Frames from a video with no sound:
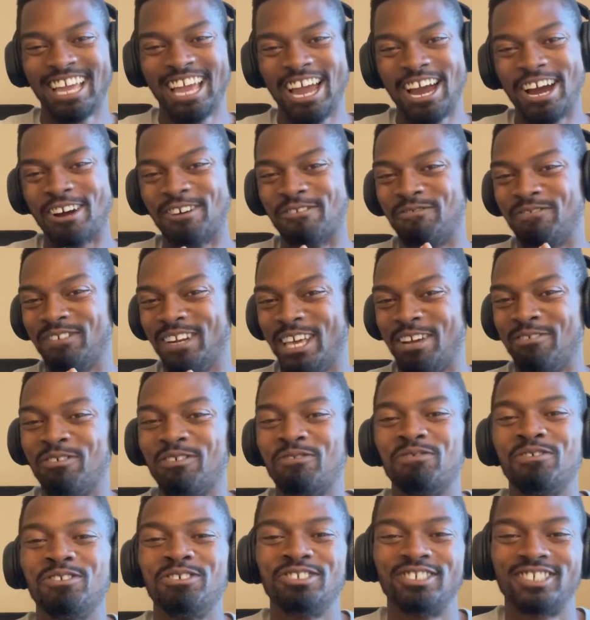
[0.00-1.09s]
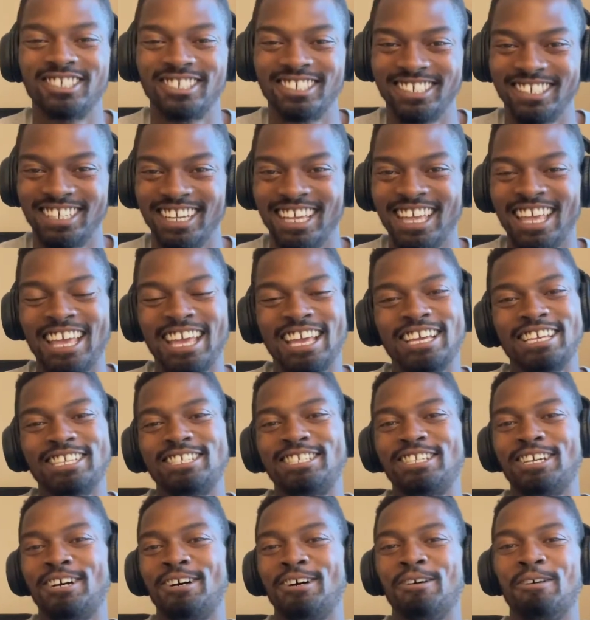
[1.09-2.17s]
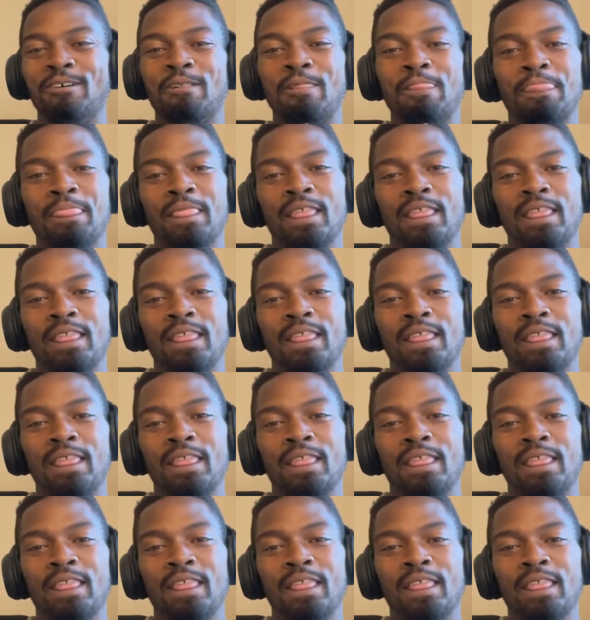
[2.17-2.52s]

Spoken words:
her fling with Future. So,